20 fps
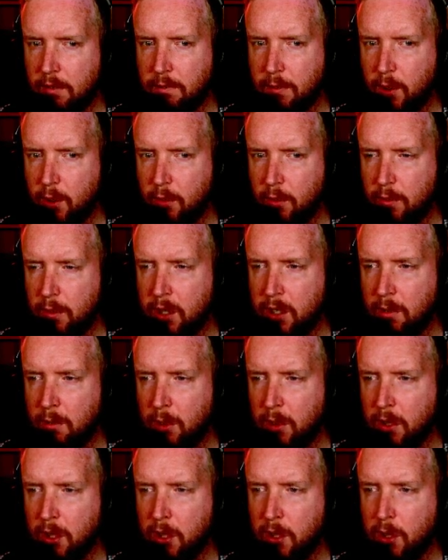sure it was someone
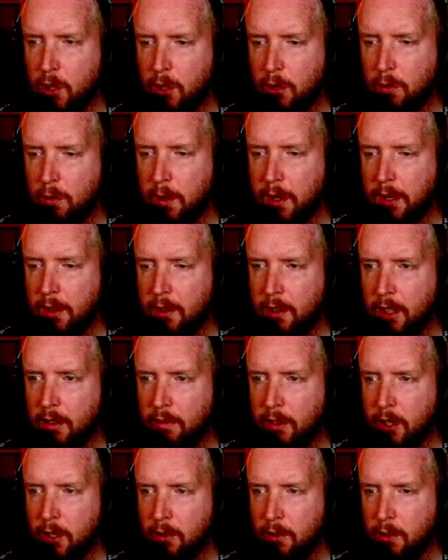to do with the original